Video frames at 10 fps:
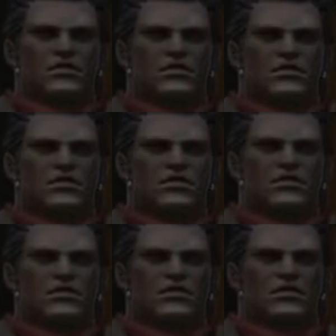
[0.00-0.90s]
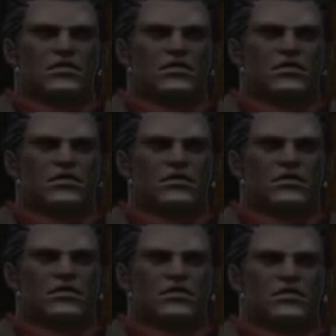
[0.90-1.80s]

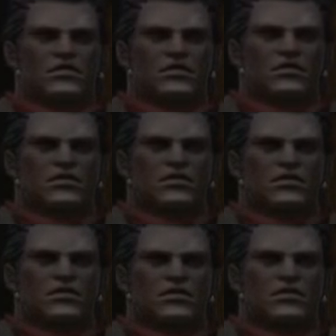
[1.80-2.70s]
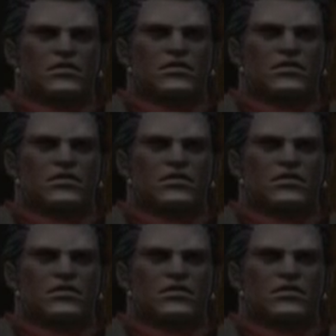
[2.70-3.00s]
No words are spoken by the person on screen.